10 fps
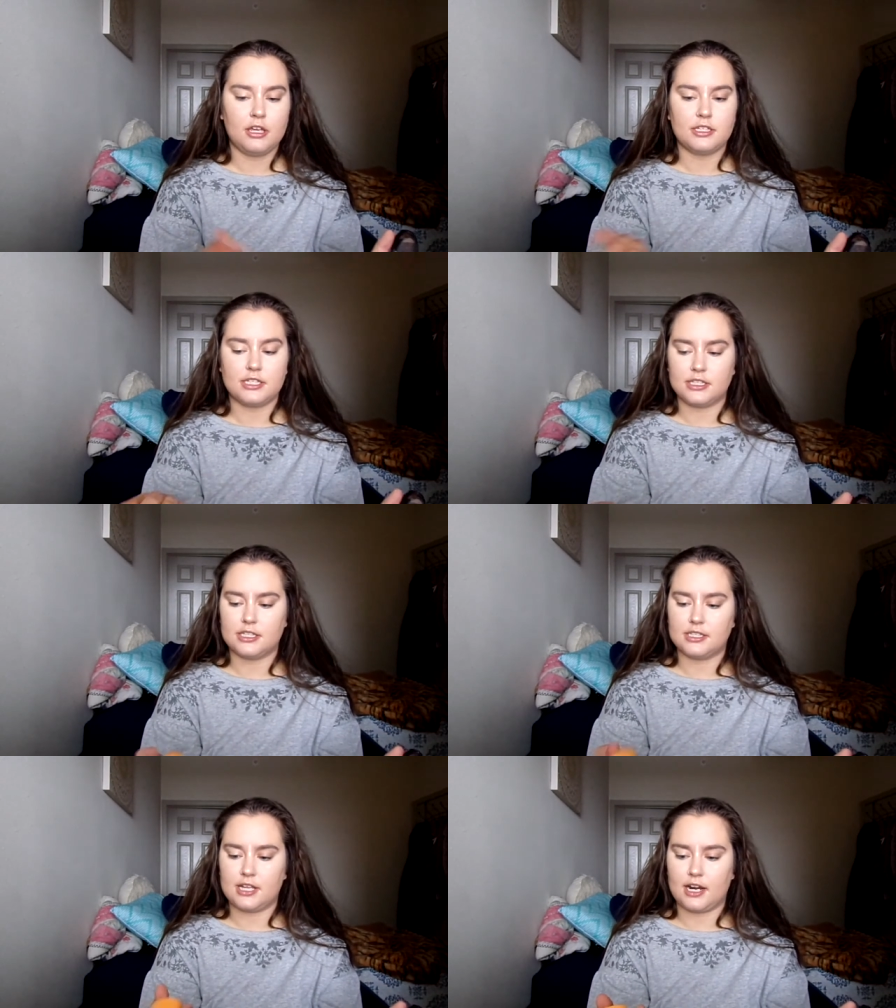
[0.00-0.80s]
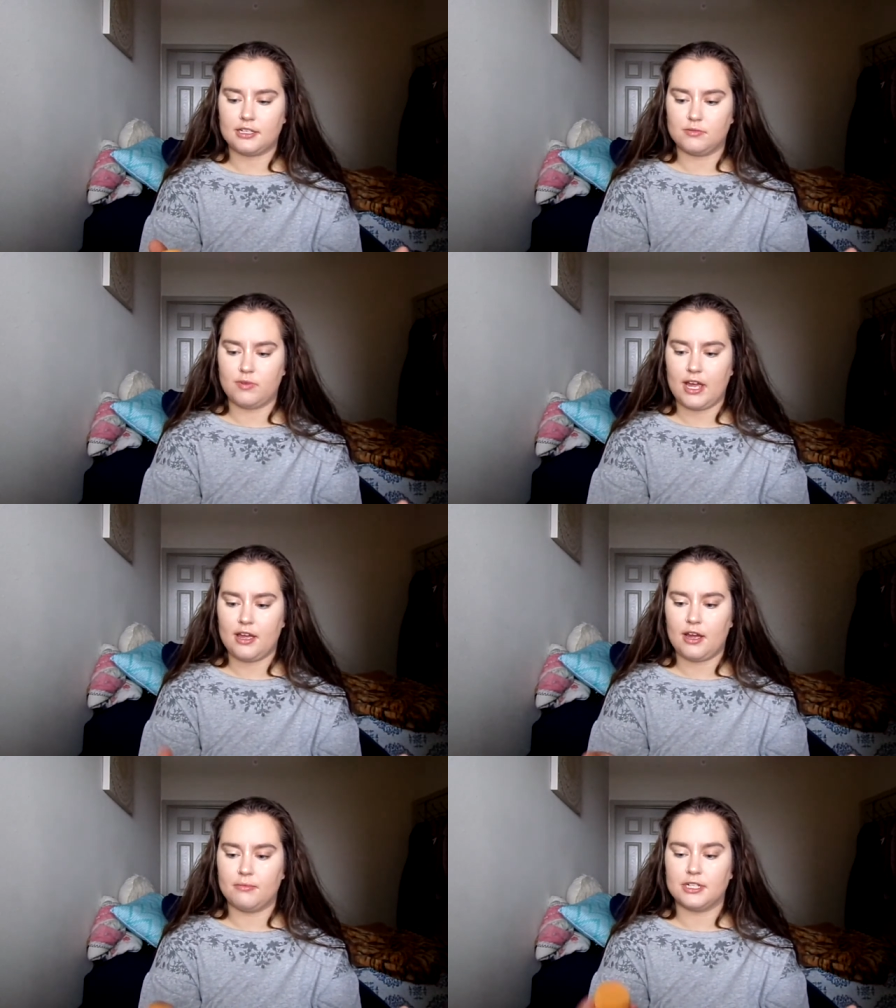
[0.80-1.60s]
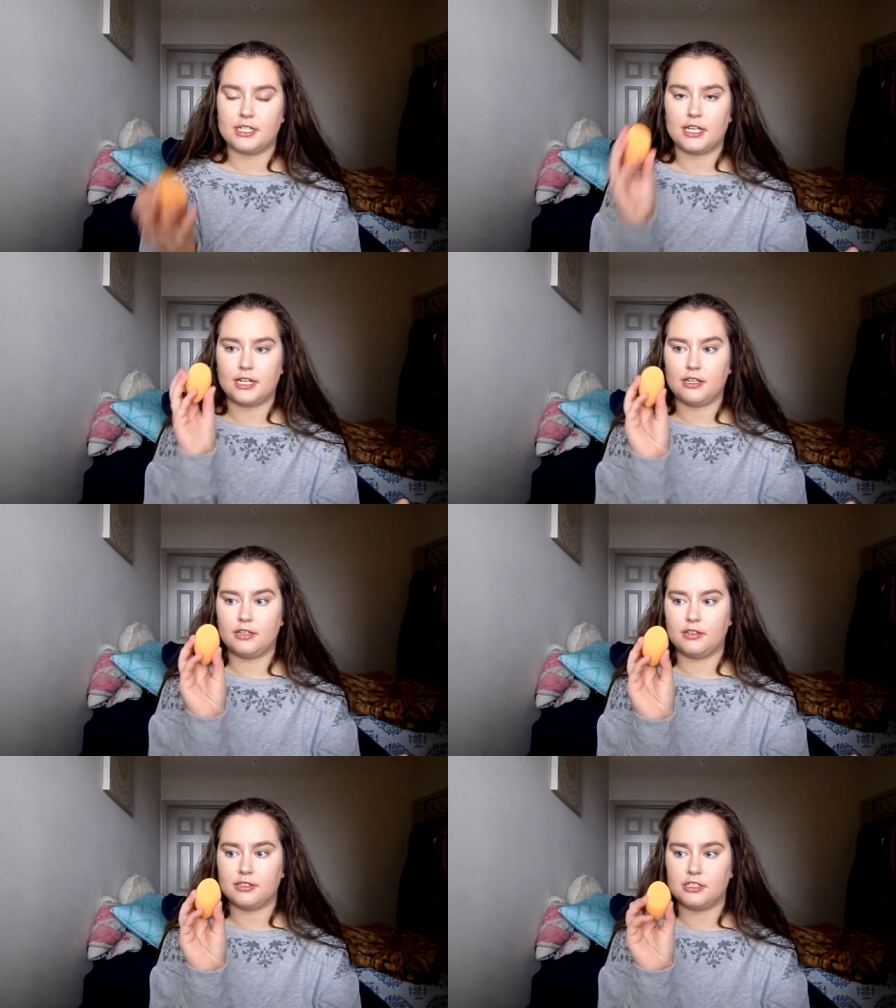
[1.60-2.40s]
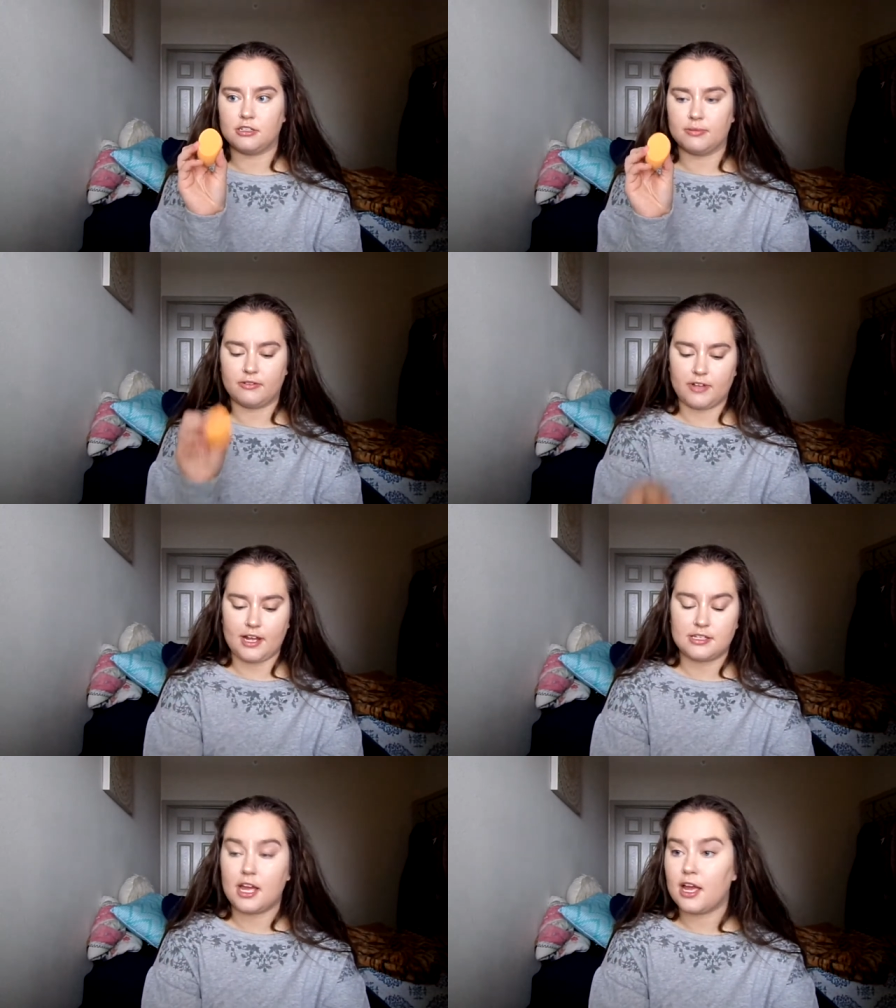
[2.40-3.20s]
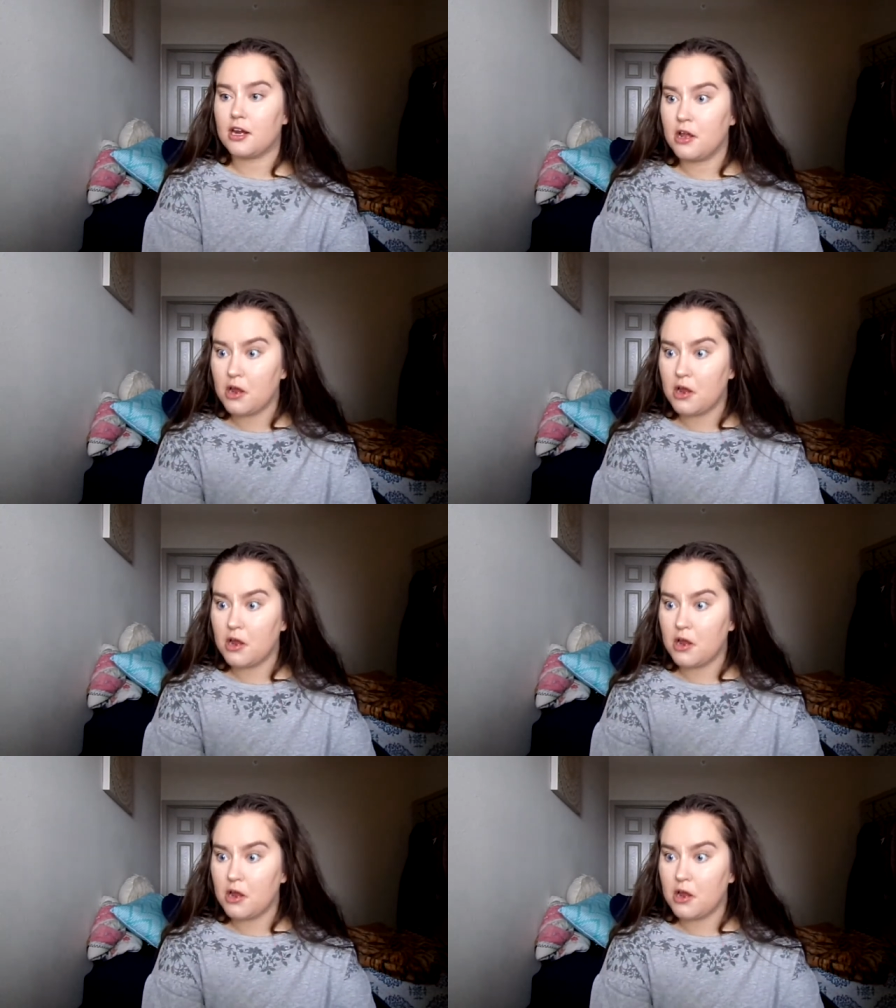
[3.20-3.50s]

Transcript: Since it's not as wet, I'm going to take it on the super flat side.